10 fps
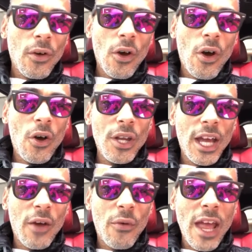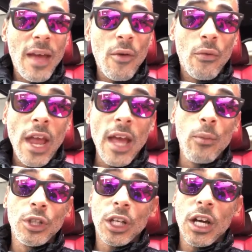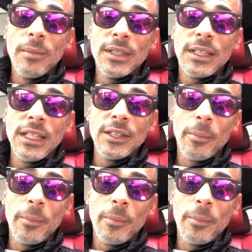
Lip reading: Oh yeah, Ram with the Cummins diesel.